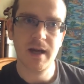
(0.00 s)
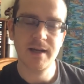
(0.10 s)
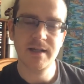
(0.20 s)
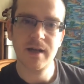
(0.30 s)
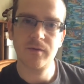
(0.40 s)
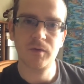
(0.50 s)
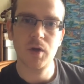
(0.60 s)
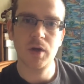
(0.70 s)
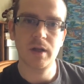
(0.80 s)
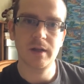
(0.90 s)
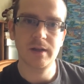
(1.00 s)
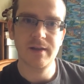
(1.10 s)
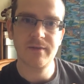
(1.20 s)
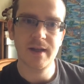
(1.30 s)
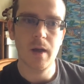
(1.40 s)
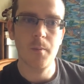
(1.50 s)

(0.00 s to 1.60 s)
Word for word: the idea of living